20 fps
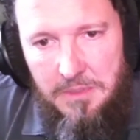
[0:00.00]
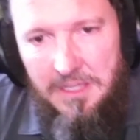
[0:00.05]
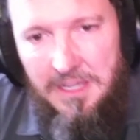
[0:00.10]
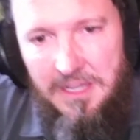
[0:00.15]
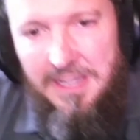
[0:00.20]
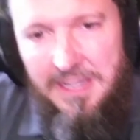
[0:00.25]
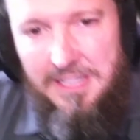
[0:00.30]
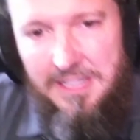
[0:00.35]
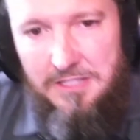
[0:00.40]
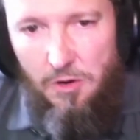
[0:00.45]
but
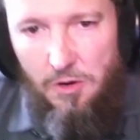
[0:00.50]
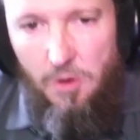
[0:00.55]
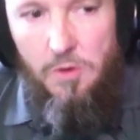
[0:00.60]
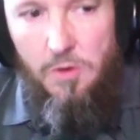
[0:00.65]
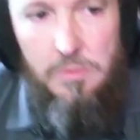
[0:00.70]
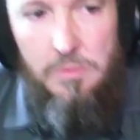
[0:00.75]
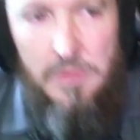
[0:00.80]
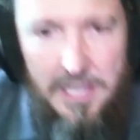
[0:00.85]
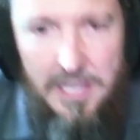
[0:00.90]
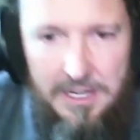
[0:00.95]
it's
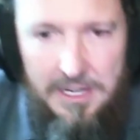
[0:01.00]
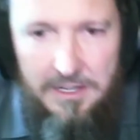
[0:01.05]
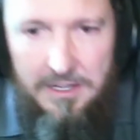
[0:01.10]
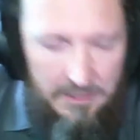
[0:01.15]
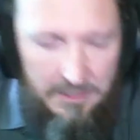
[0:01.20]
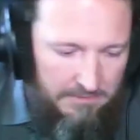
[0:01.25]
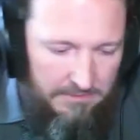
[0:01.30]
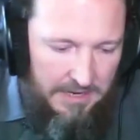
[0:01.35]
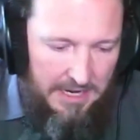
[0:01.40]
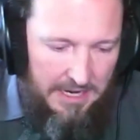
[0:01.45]
all
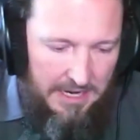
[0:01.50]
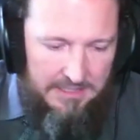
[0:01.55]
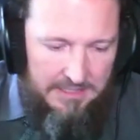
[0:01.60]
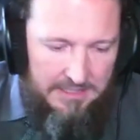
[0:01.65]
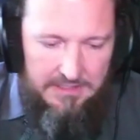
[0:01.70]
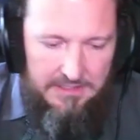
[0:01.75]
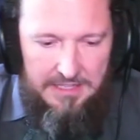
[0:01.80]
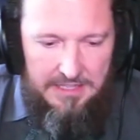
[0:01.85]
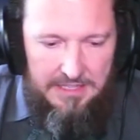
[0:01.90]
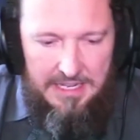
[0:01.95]
related to the
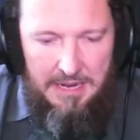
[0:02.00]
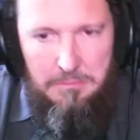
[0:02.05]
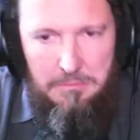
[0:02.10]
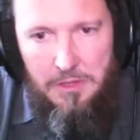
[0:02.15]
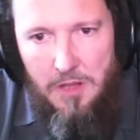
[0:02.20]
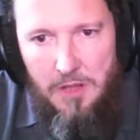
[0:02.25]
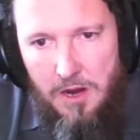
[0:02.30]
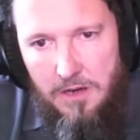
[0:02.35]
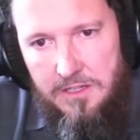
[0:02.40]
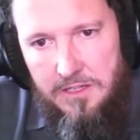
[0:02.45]
fact that that
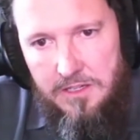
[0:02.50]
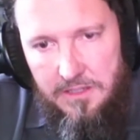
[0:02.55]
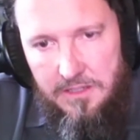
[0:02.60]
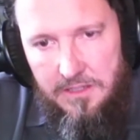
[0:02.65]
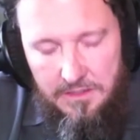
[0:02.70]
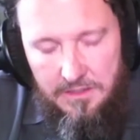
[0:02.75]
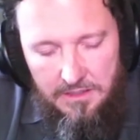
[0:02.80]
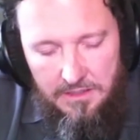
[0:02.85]
block